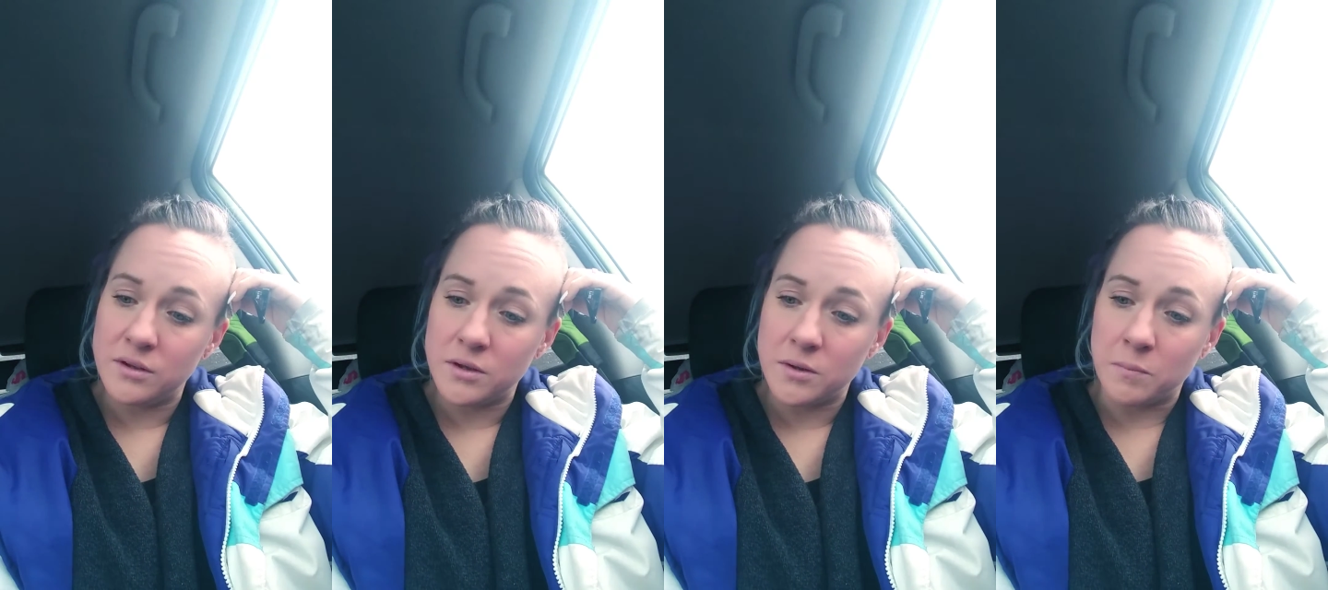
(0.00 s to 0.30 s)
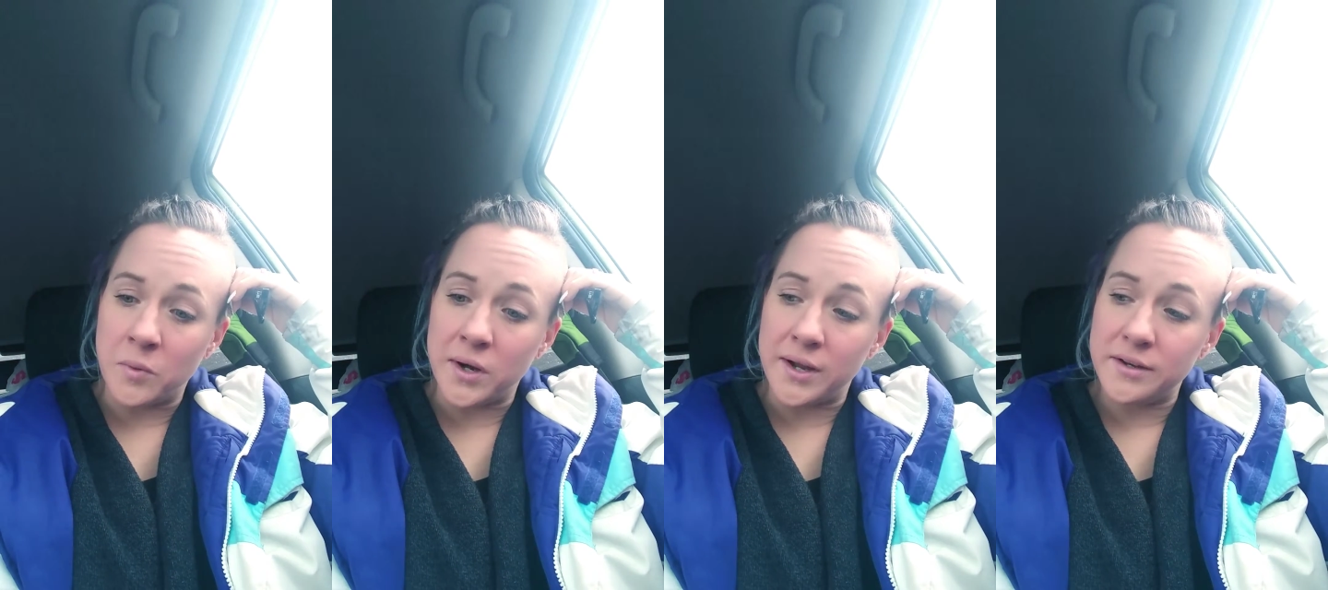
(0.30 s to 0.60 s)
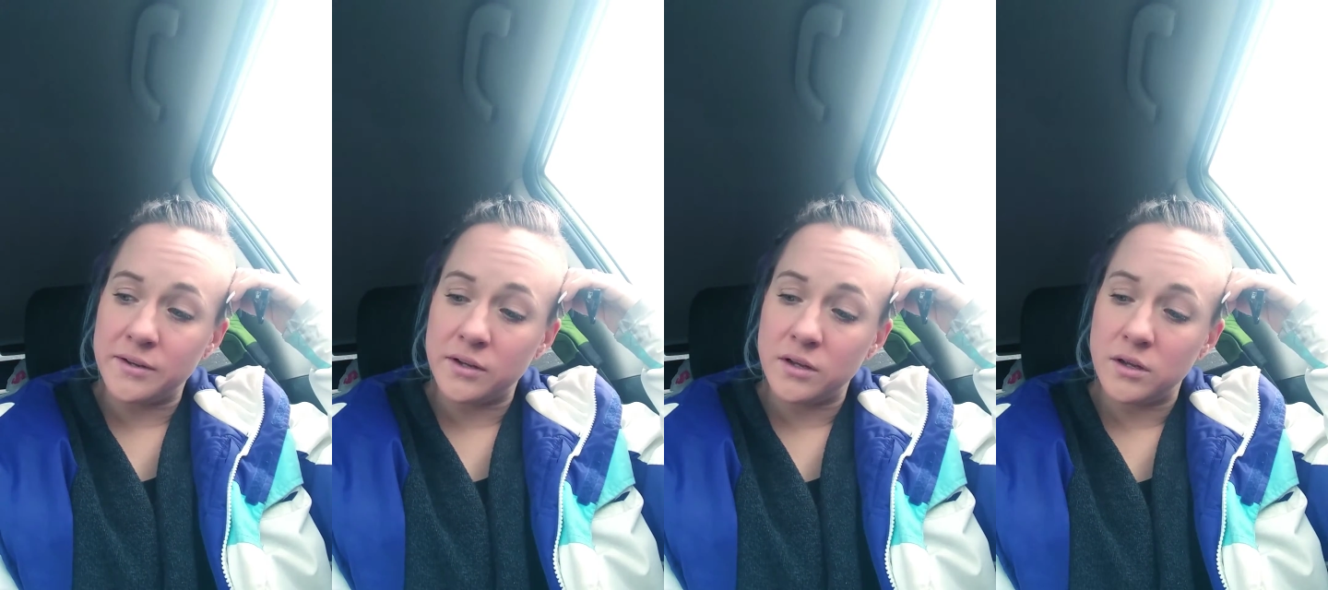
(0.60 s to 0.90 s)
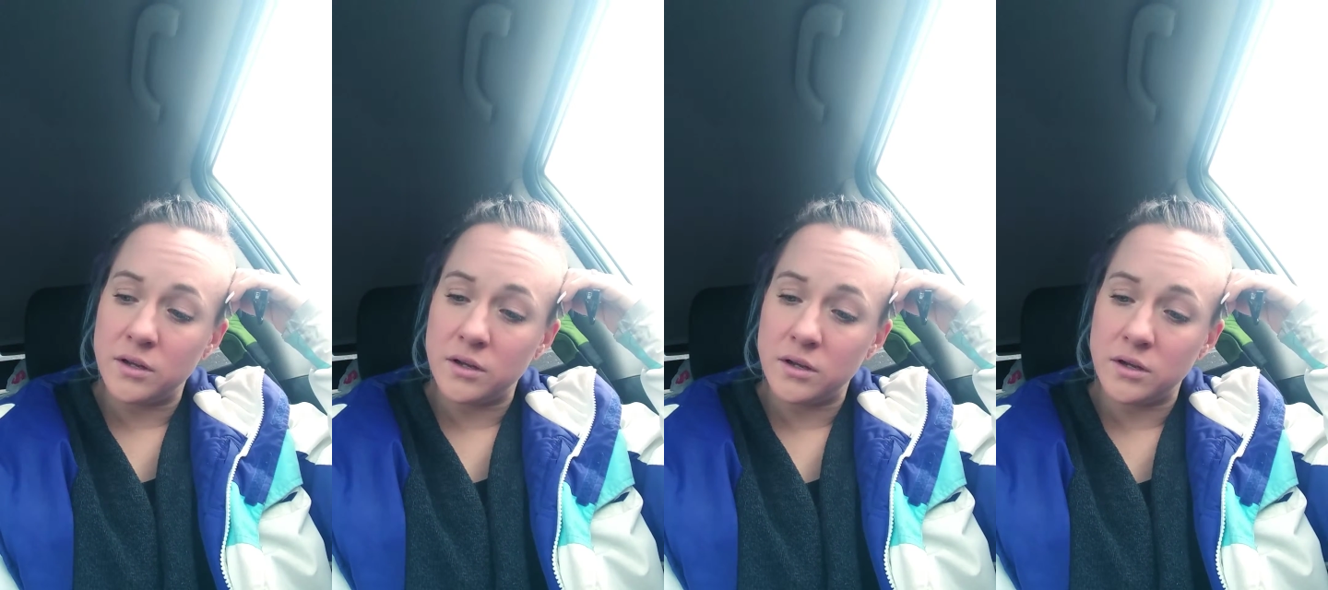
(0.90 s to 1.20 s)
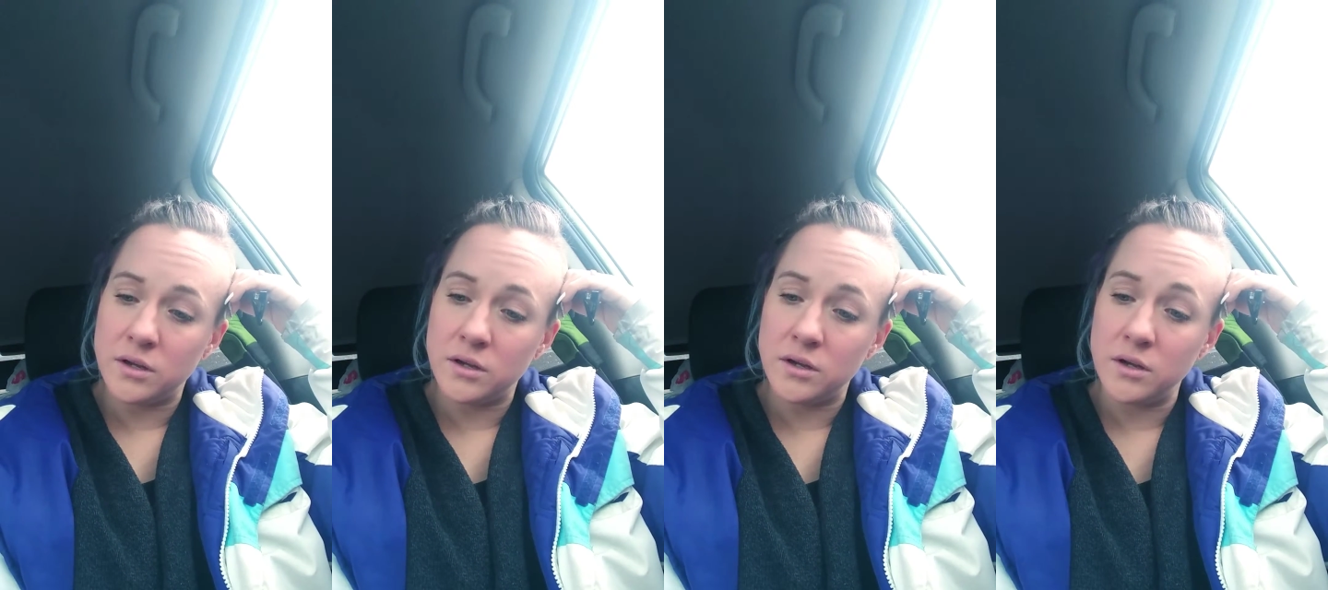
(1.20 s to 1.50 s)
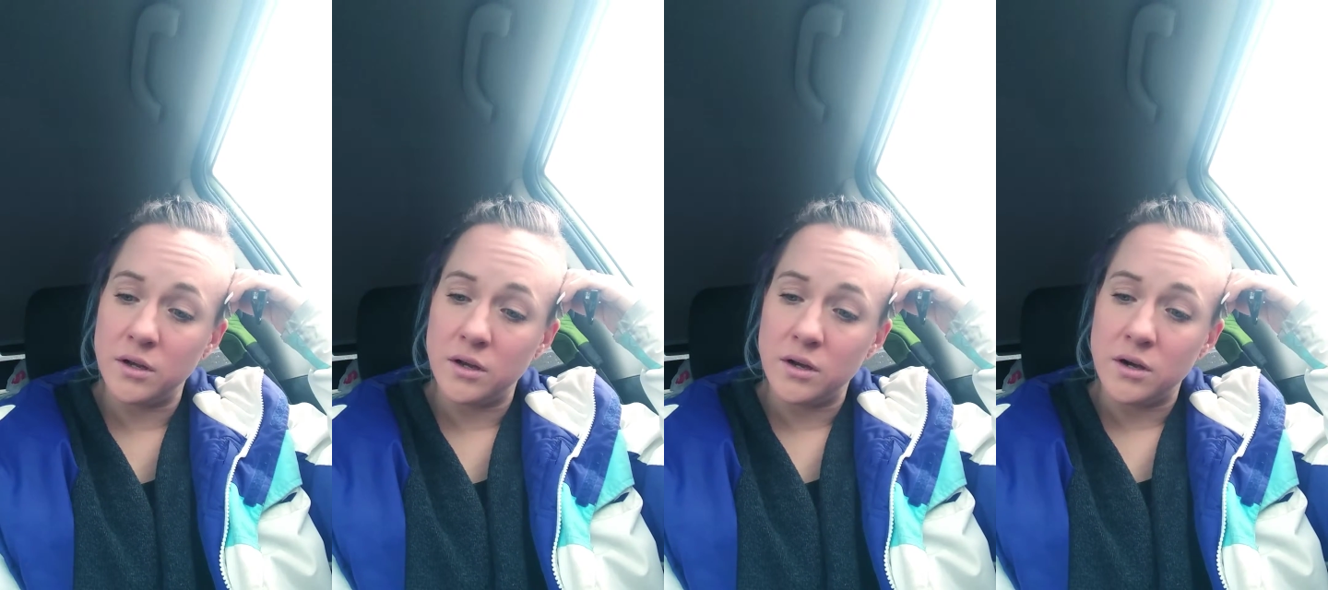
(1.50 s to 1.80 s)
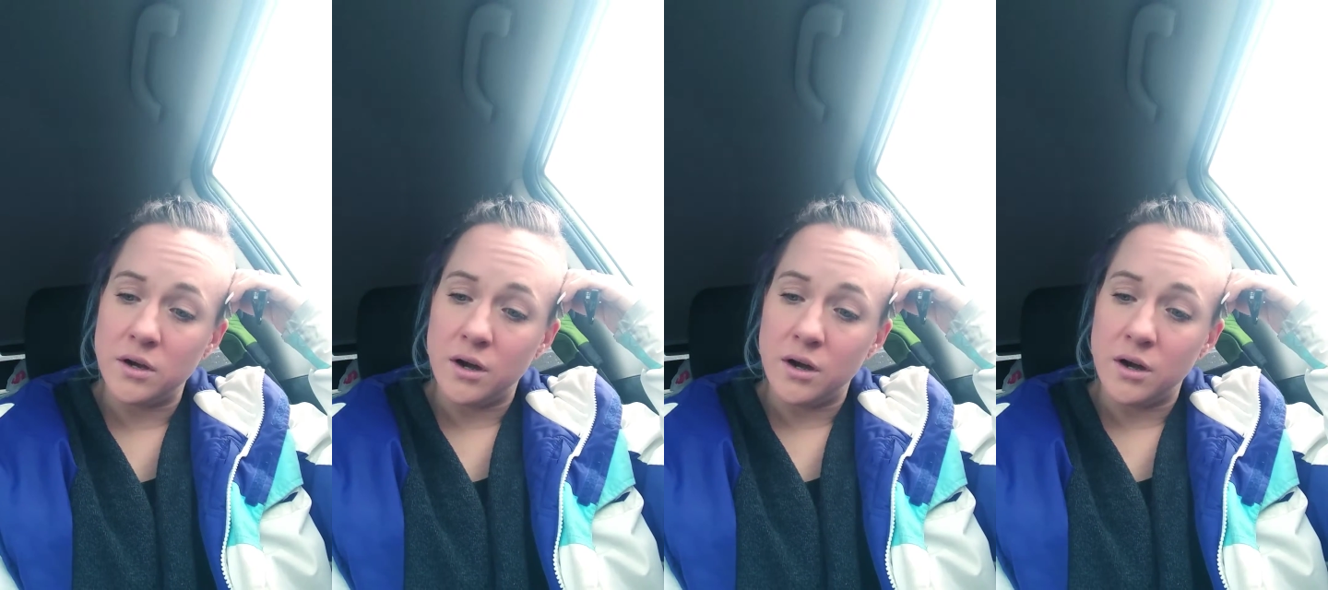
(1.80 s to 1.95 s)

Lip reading: on your hardest of hardest days,